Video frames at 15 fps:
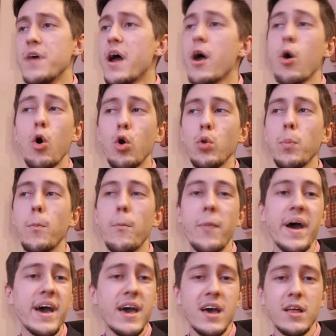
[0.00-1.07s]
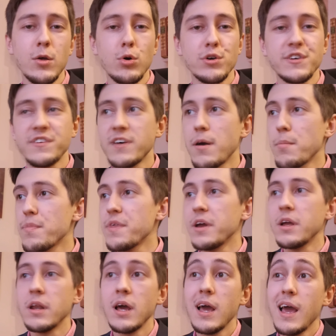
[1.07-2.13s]
they're all bad or
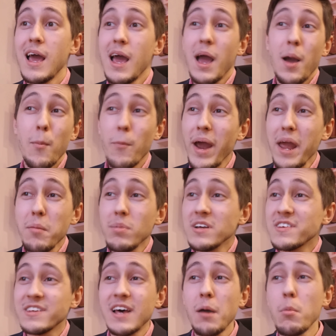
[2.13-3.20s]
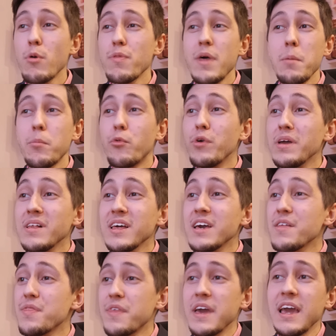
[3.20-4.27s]
something. Maybe some of them
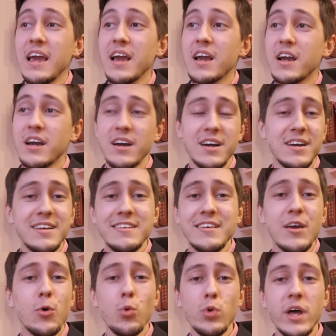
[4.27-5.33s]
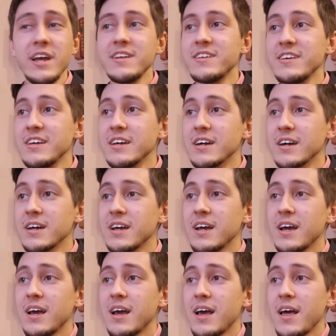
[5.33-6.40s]
really think uh, it's a good idea.
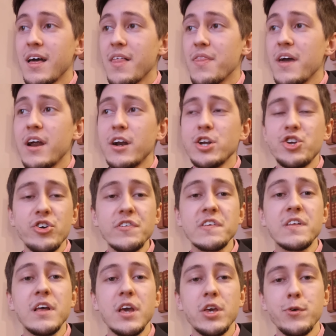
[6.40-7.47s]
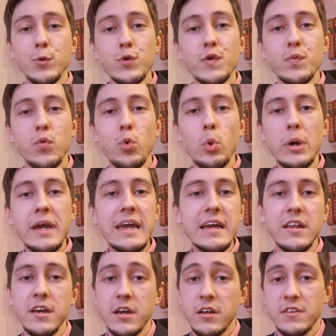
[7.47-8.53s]
They're just useful
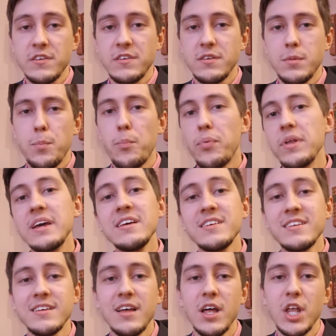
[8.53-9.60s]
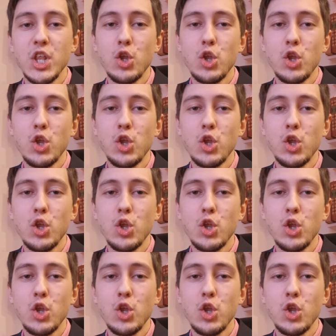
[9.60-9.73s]
idiots. Please